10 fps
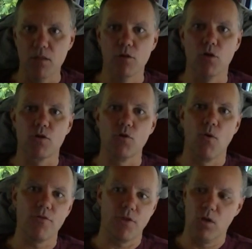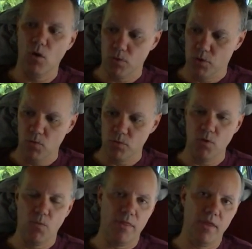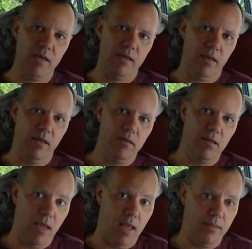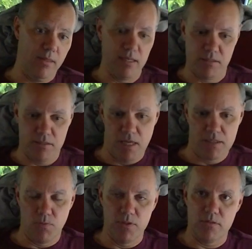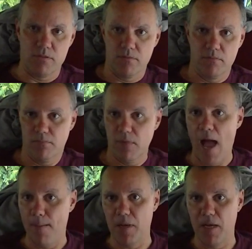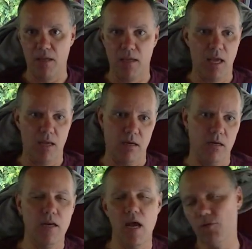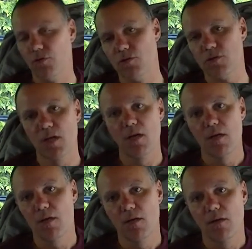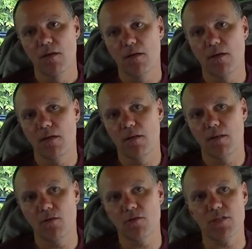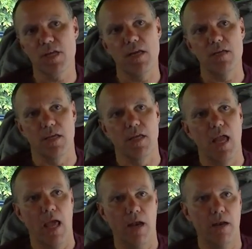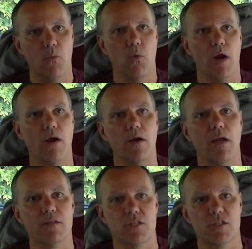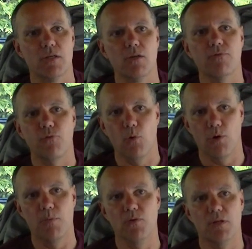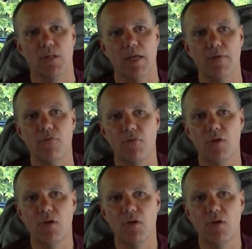look north and go, don't do what they did. And that's what's happening in Canada. Now, there's cities in Canada where it's still affordable to live,